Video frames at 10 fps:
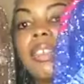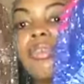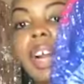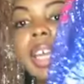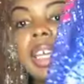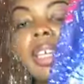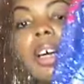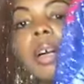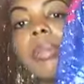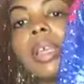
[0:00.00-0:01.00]
it right in the
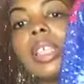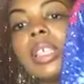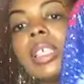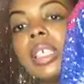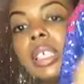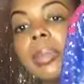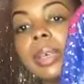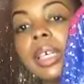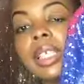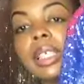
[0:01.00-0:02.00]
armpit. This is the
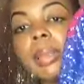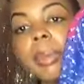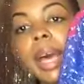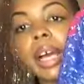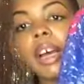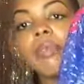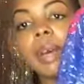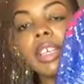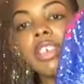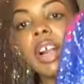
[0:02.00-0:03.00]
zipper and this is the back of
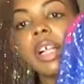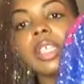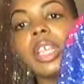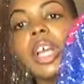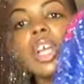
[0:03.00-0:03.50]
my dress.